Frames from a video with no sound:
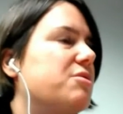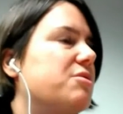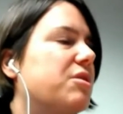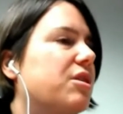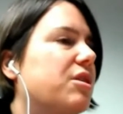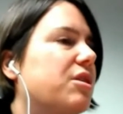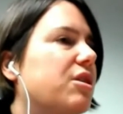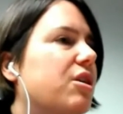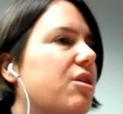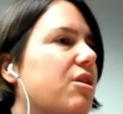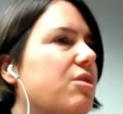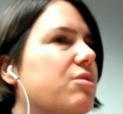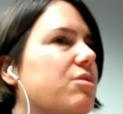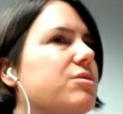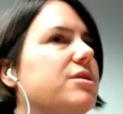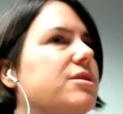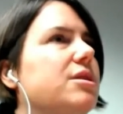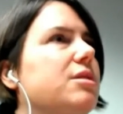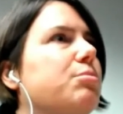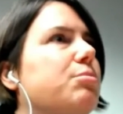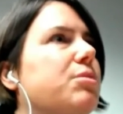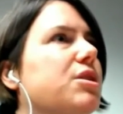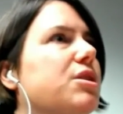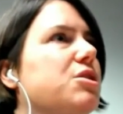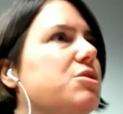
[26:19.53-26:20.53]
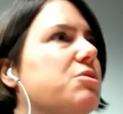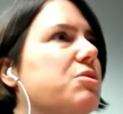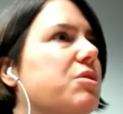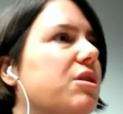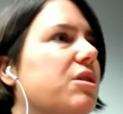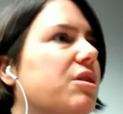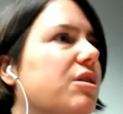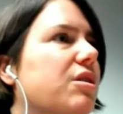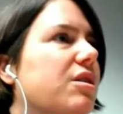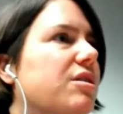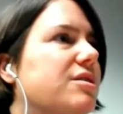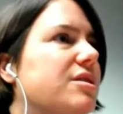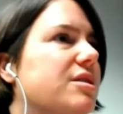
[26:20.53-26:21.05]
You can go deep, and you
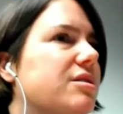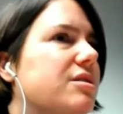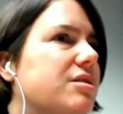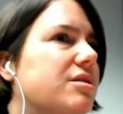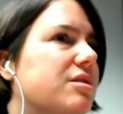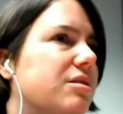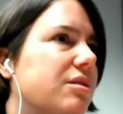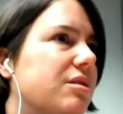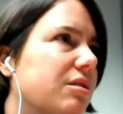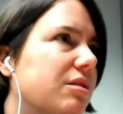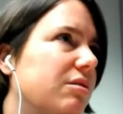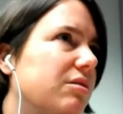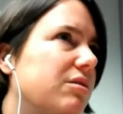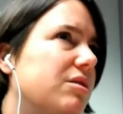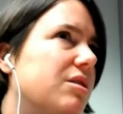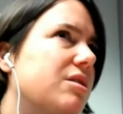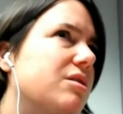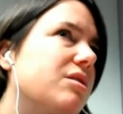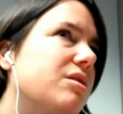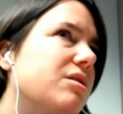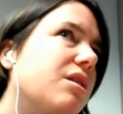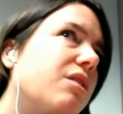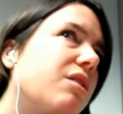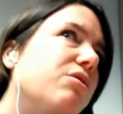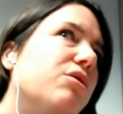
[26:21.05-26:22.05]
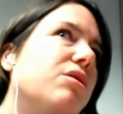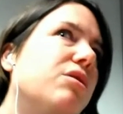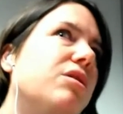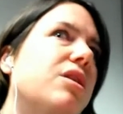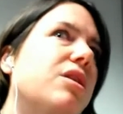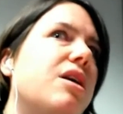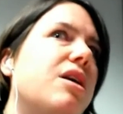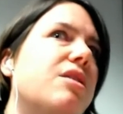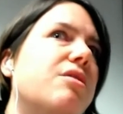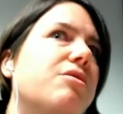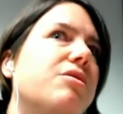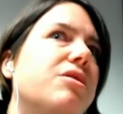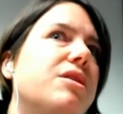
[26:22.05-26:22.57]
can discover a
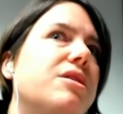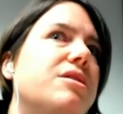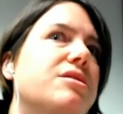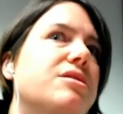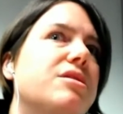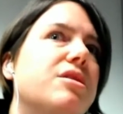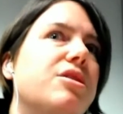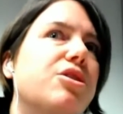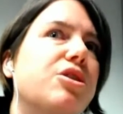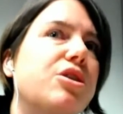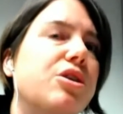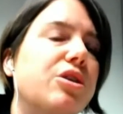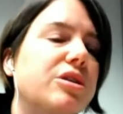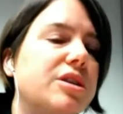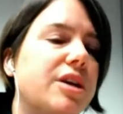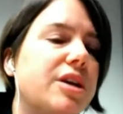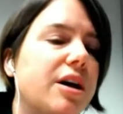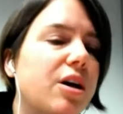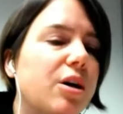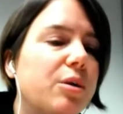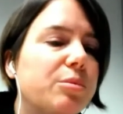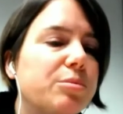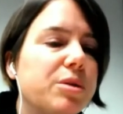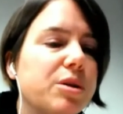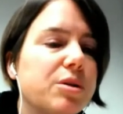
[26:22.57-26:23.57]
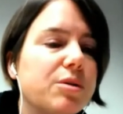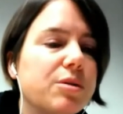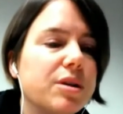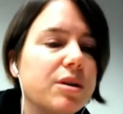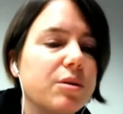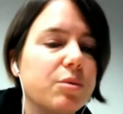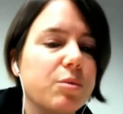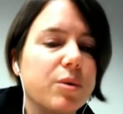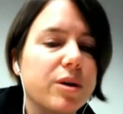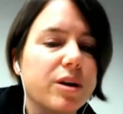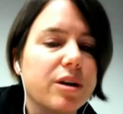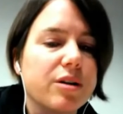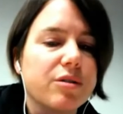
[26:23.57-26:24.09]
lot of things that are going to help you
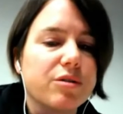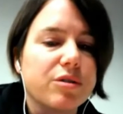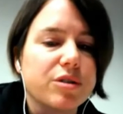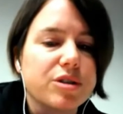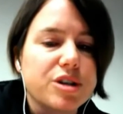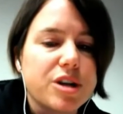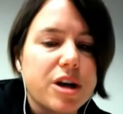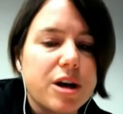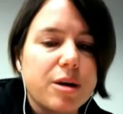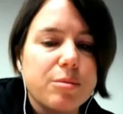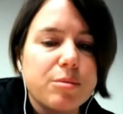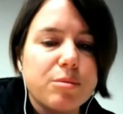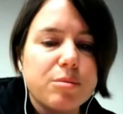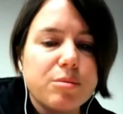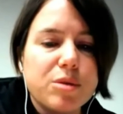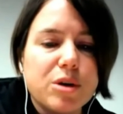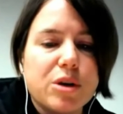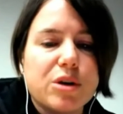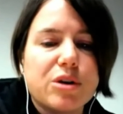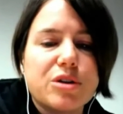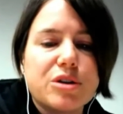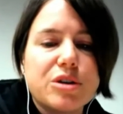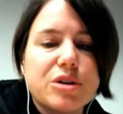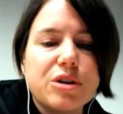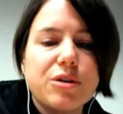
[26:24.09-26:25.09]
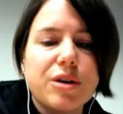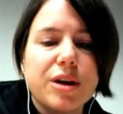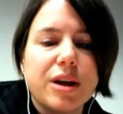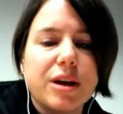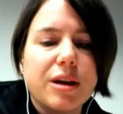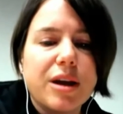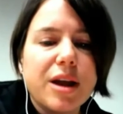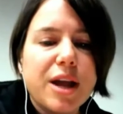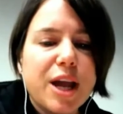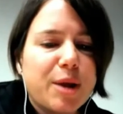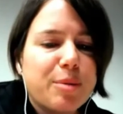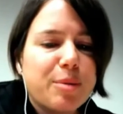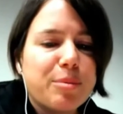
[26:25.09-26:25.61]
in whatever job you're
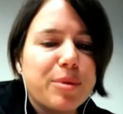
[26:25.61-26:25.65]
doing.